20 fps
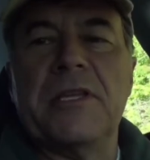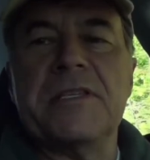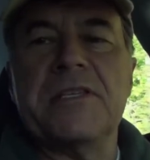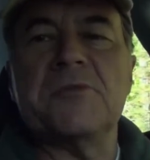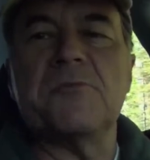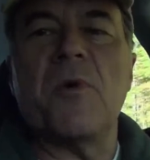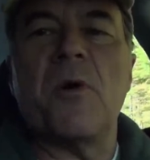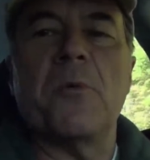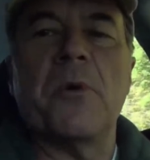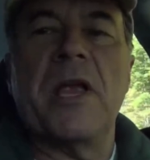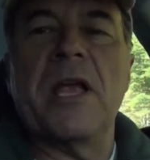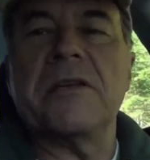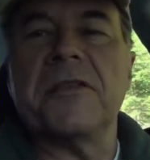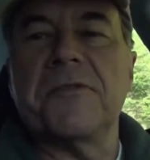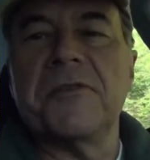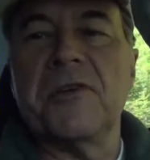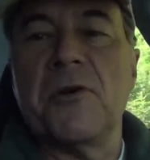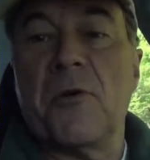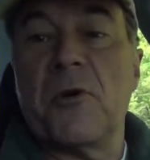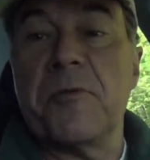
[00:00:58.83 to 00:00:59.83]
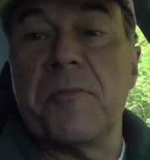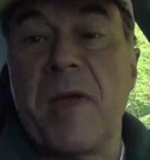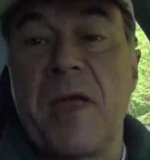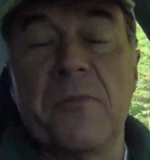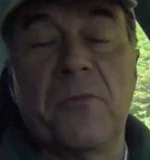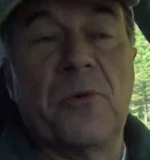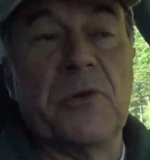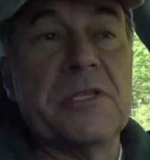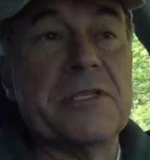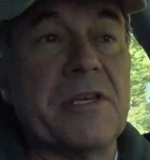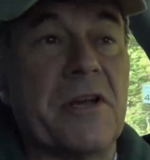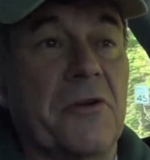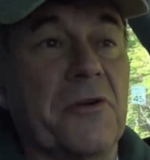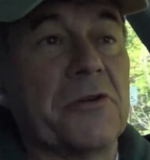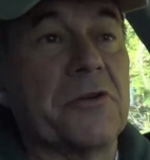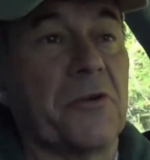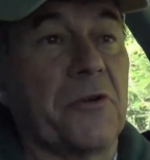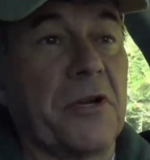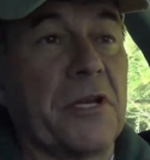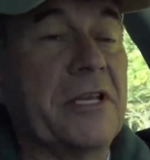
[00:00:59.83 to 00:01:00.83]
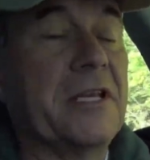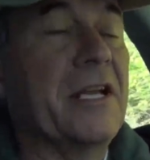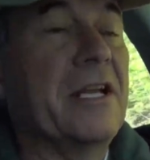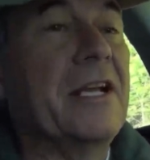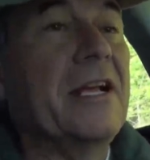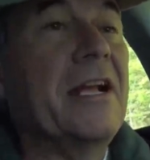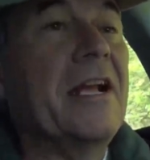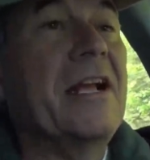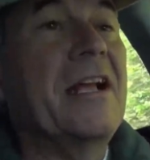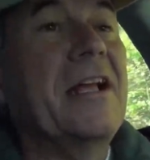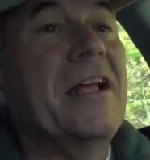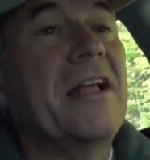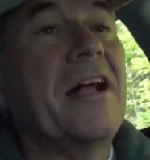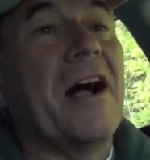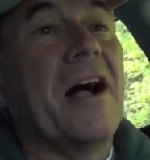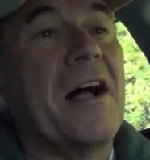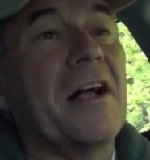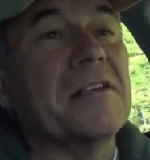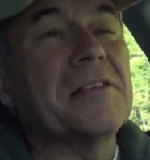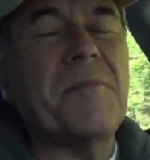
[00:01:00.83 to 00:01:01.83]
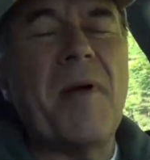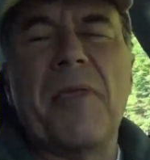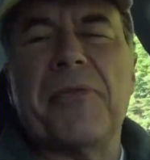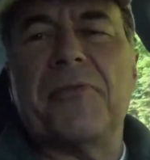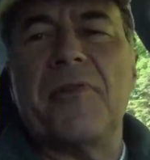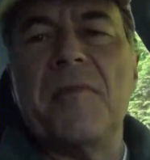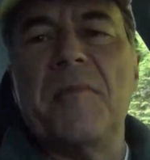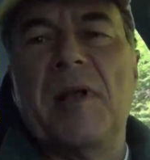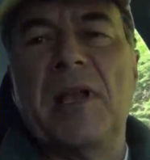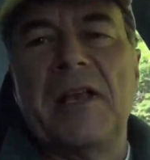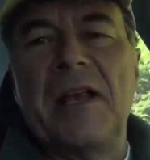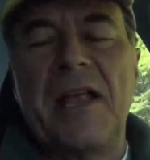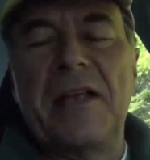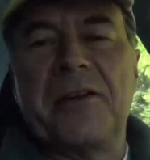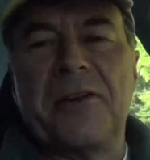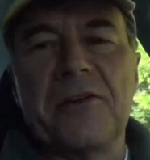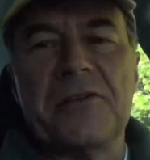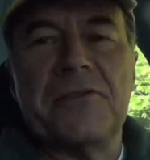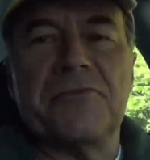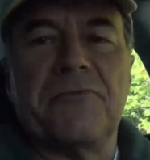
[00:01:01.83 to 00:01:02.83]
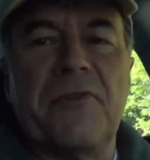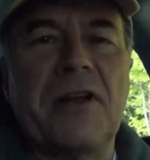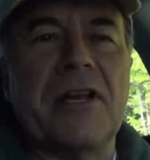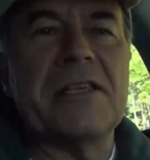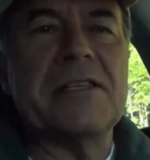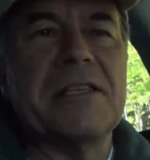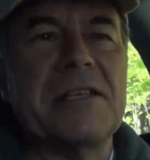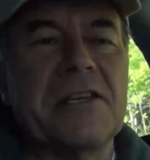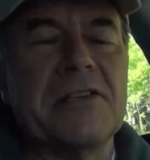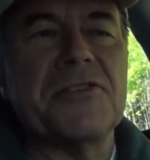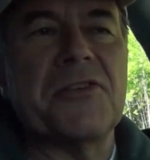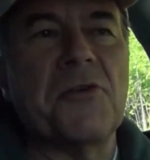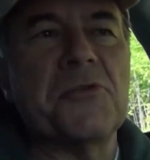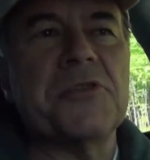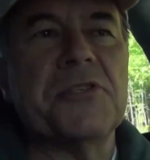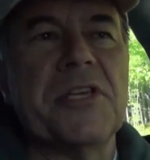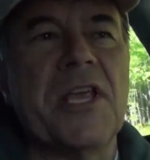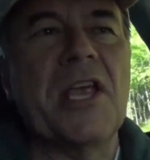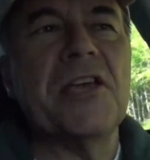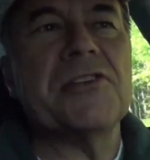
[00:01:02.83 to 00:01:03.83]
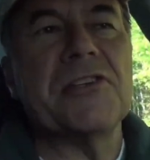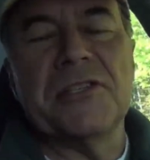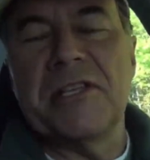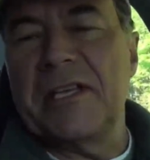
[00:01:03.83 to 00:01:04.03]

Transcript: this is where we enter the North Maine Woods Territory. Uh, it's about 3 million acres run as an association.